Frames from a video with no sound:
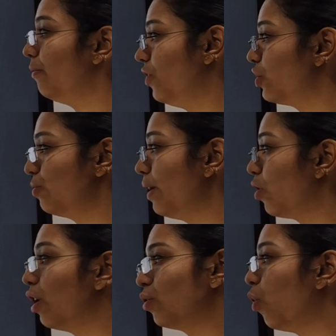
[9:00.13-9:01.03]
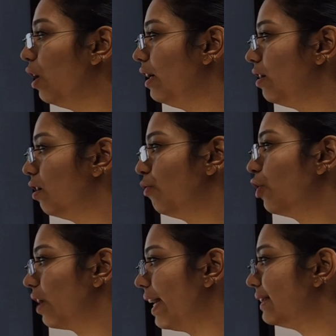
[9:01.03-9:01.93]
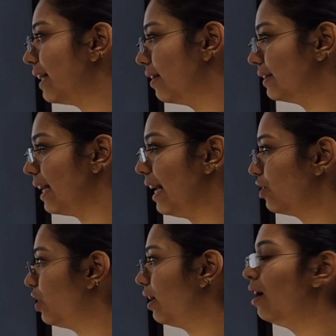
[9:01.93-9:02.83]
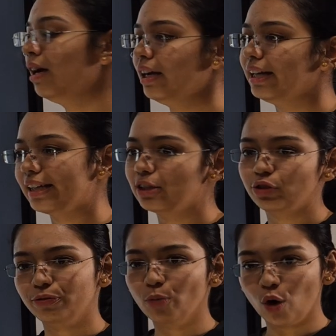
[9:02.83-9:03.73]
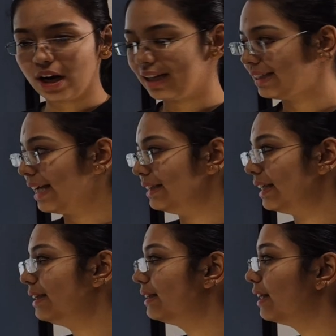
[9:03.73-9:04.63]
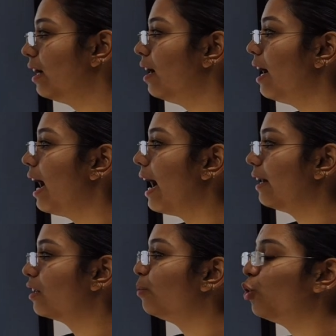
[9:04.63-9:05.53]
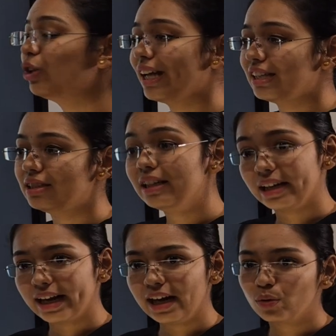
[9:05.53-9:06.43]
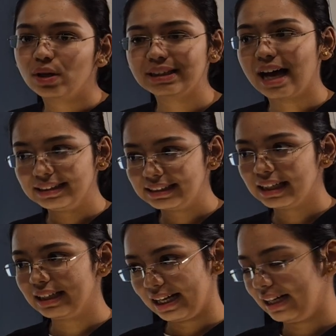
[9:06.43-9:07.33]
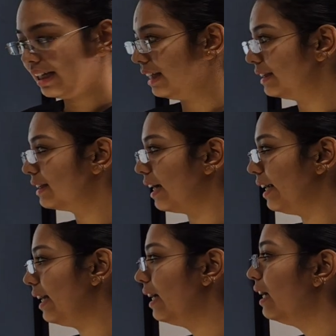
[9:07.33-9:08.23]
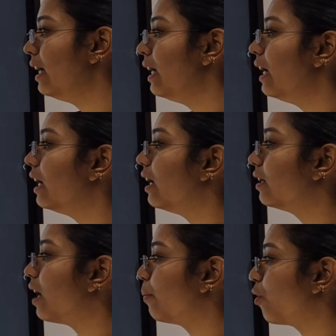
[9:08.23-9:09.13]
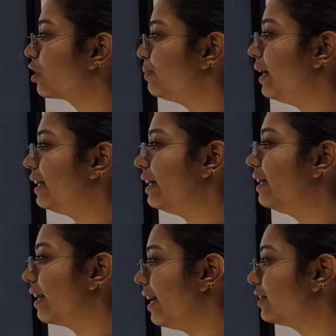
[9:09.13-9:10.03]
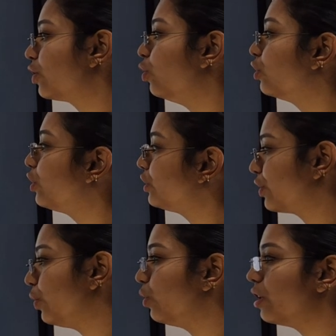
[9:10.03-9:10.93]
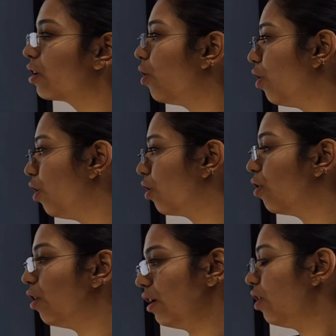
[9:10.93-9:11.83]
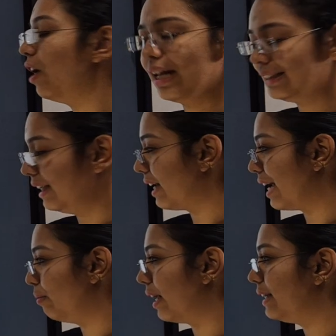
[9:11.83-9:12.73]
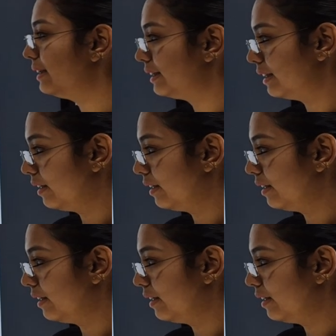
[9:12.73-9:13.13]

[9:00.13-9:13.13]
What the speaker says: which may not hold for traits under selection in case of molar sizes. And the mutation rate was uncertain in this study. The approximated rates could skew the coalescent timelines.